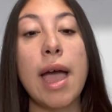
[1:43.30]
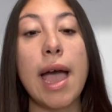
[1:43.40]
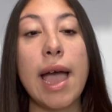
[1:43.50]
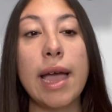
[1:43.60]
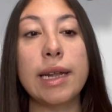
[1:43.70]

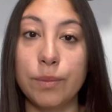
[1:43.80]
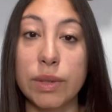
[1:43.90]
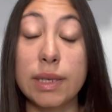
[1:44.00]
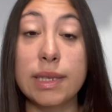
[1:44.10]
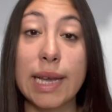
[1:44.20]
And
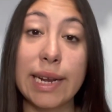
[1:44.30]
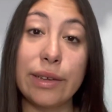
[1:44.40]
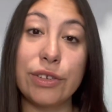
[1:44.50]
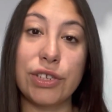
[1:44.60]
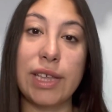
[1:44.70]
sign out
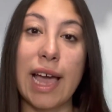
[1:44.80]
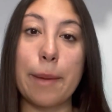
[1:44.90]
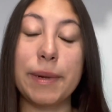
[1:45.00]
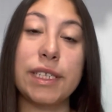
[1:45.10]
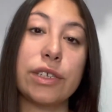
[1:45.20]
usually
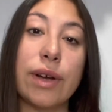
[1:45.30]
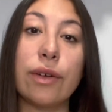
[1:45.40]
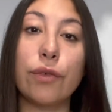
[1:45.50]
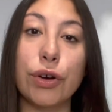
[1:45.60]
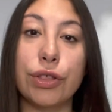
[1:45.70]
happens
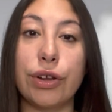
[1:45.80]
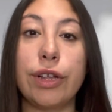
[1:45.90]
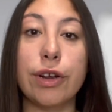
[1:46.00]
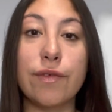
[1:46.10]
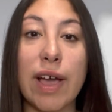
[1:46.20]
around 4:30
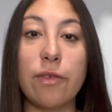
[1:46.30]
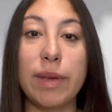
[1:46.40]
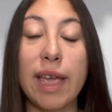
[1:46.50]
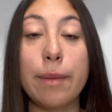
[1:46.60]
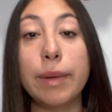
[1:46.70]
or 5
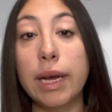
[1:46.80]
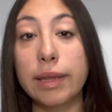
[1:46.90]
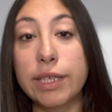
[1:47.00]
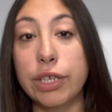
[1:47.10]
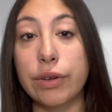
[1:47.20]
p.m.
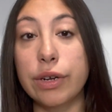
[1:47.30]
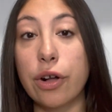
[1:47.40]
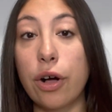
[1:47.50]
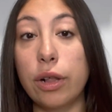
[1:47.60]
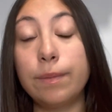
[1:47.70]
unless you're on
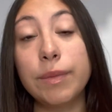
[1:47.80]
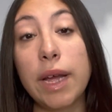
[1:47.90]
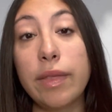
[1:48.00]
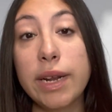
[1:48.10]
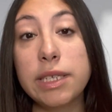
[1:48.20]
call,
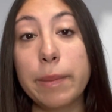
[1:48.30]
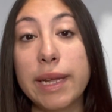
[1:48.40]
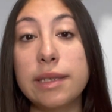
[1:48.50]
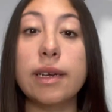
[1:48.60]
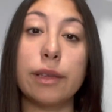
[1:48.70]
and then it
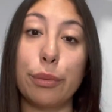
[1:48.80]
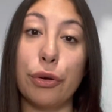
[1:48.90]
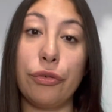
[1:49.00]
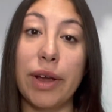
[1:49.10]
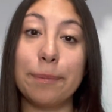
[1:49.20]
depends on the
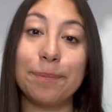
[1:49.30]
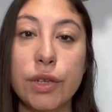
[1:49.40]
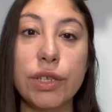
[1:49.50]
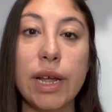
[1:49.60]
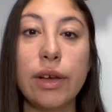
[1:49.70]
program.
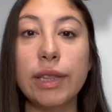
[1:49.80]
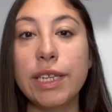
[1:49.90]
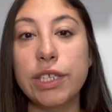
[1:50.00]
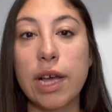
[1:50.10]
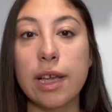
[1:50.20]
So now
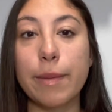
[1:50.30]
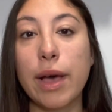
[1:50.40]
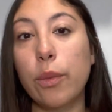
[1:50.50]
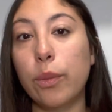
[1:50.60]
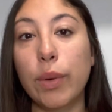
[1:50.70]
let's talk
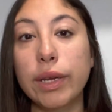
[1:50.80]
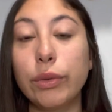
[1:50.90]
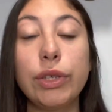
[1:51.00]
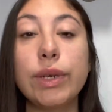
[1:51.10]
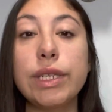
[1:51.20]
about what
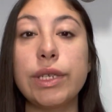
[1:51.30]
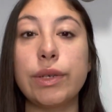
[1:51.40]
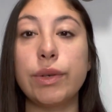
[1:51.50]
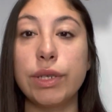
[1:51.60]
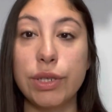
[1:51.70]
you can
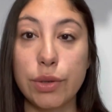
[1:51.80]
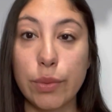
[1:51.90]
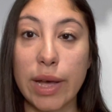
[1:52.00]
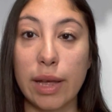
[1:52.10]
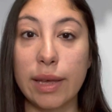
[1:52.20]
do to do
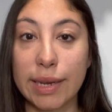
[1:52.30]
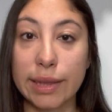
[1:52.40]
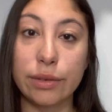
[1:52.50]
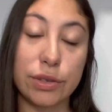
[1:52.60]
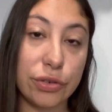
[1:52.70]
well and get
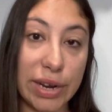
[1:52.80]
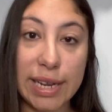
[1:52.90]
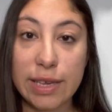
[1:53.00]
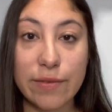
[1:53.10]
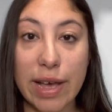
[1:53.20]
those great
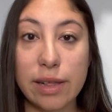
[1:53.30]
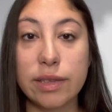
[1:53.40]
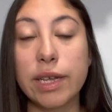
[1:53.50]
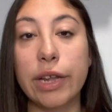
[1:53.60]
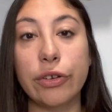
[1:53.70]
evals
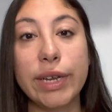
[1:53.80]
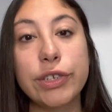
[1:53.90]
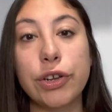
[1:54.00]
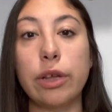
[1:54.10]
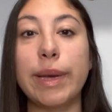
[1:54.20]
on your
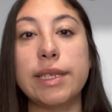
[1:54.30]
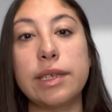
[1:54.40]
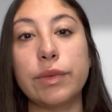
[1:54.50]
internal medicine